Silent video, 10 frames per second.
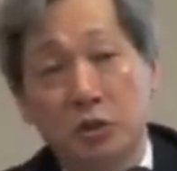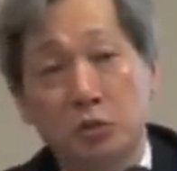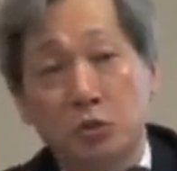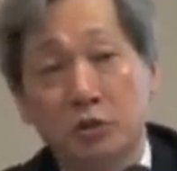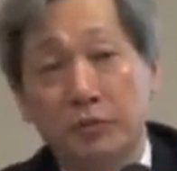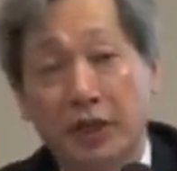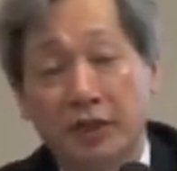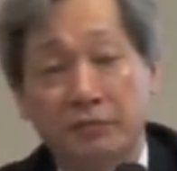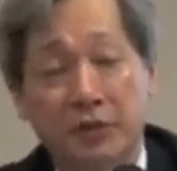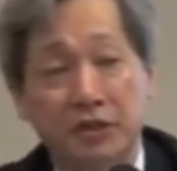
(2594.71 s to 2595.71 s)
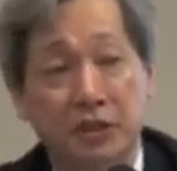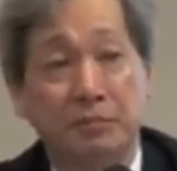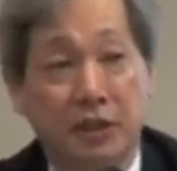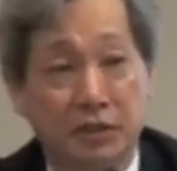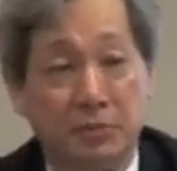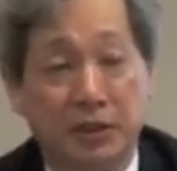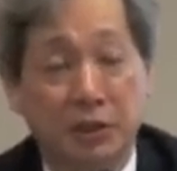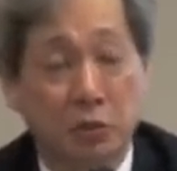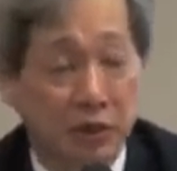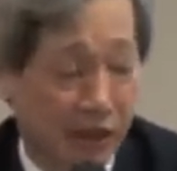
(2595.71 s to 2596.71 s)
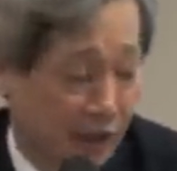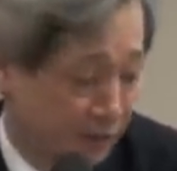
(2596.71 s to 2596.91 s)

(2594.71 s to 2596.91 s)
So it wouldn't have much impact, but it would